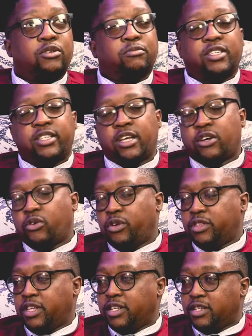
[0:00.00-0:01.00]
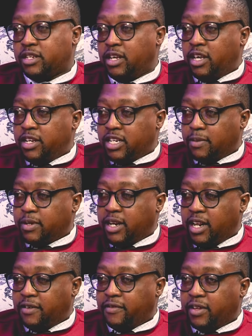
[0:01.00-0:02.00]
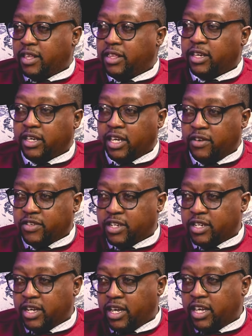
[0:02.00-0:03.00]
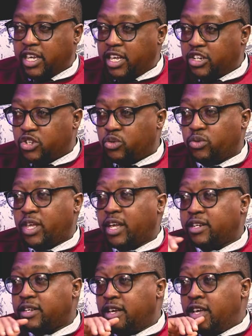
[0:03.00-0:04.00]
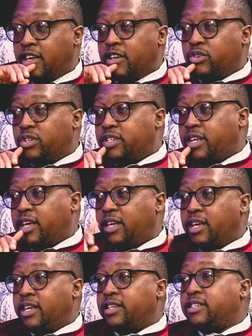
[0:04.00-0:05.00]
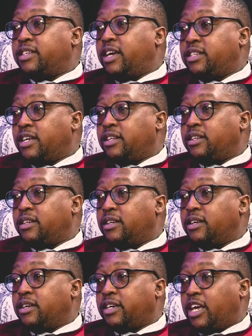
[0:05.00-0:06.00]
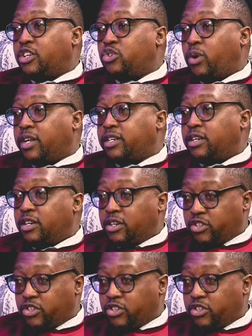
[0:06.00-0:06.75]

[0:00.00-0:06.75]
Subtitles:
Second Corinthians chapter 11, I think, gives us a hint to that, to say Satan can do what?